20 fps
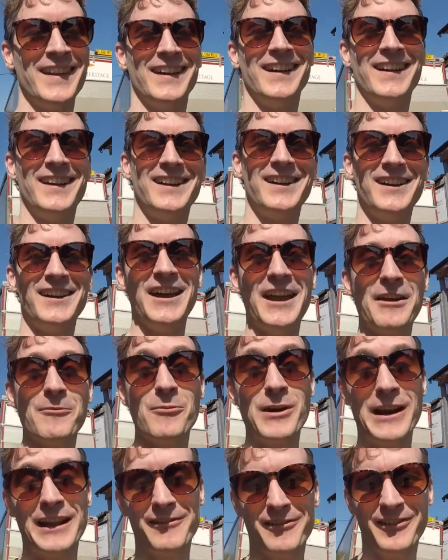And
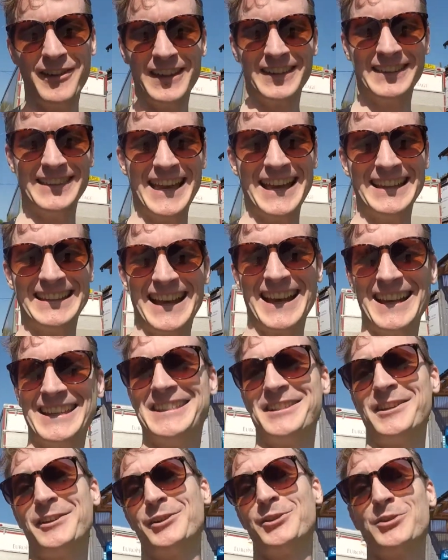when I think that I
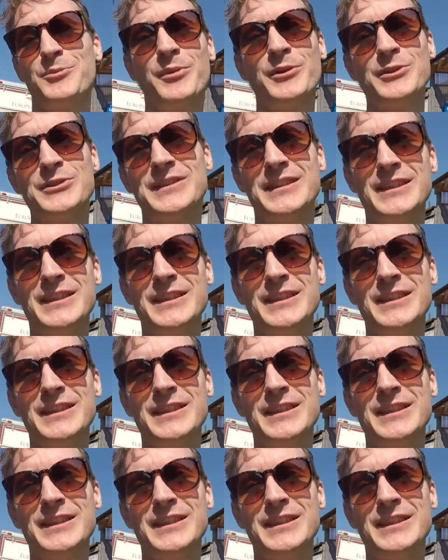started to post